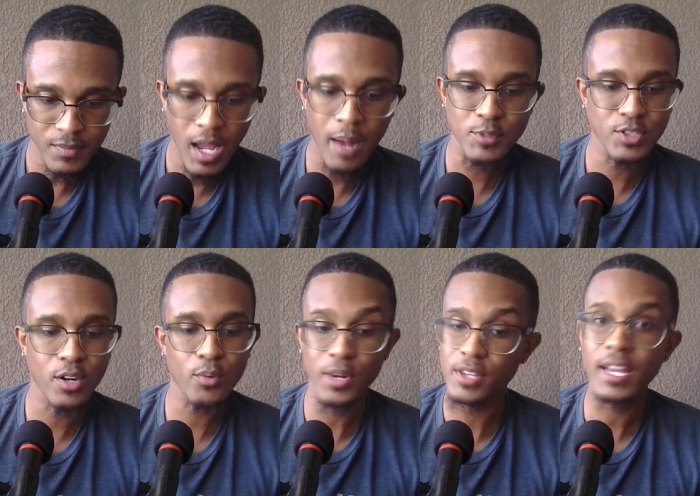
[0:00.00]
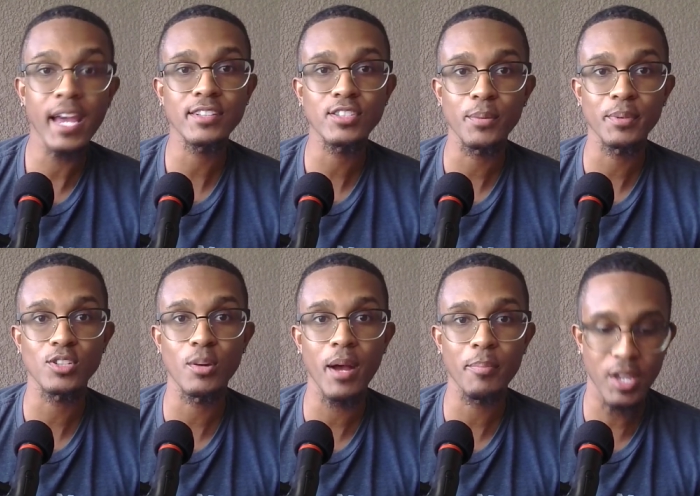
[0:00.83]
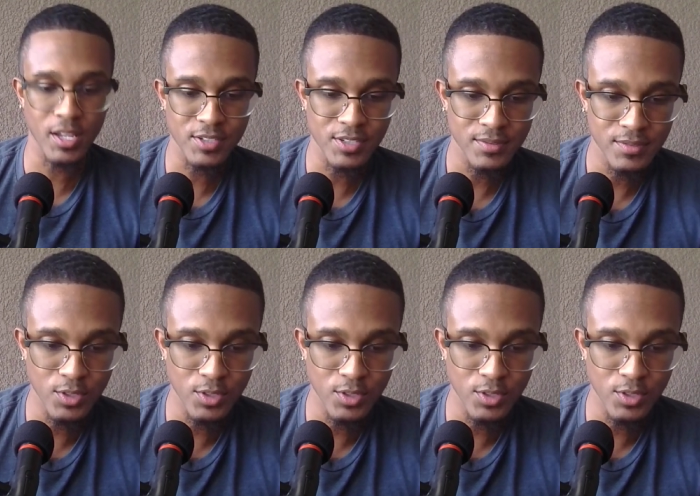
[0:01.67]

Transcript: I'm just going to read the excerpt. It's on my page.